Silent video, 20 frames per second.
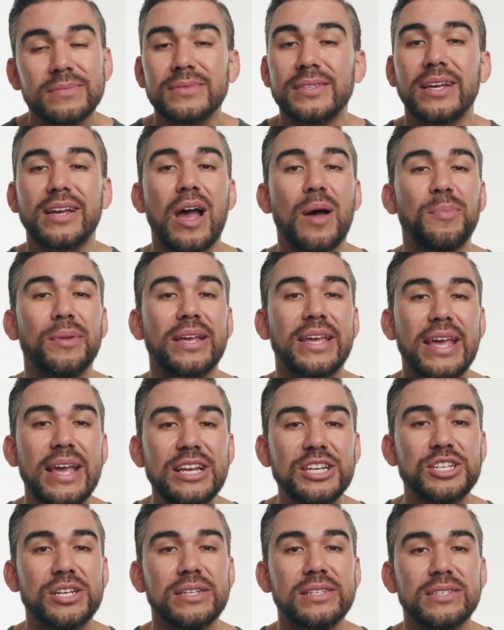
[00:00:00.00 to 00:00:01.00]
the
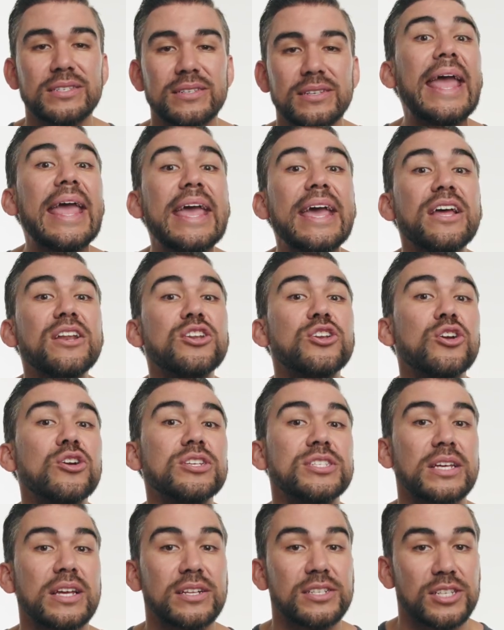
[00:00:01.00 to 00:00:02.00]
complications, and
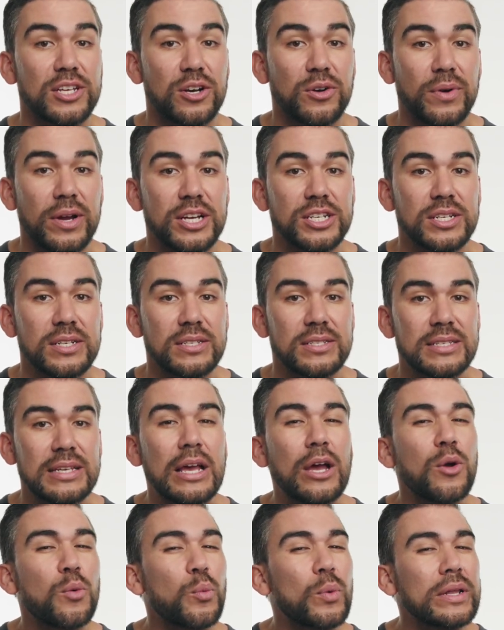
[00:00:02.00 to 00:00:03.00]
nursing considerations
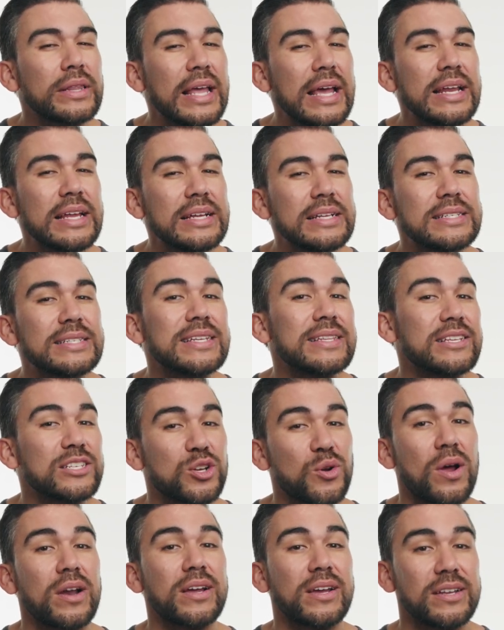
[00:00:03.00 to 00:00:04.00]
related to this
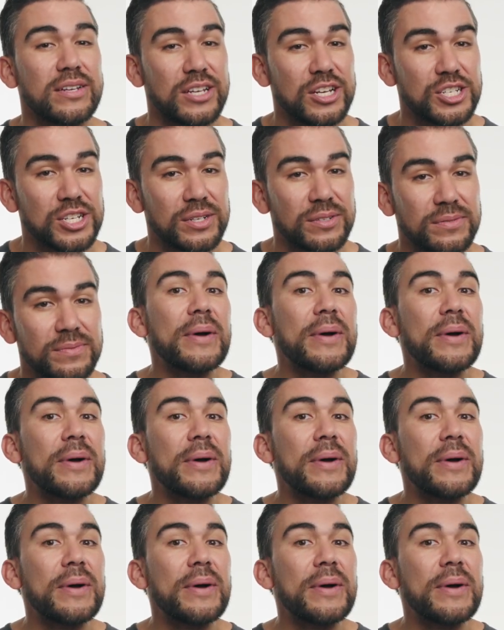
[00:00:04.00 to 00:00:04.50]
chronic condition.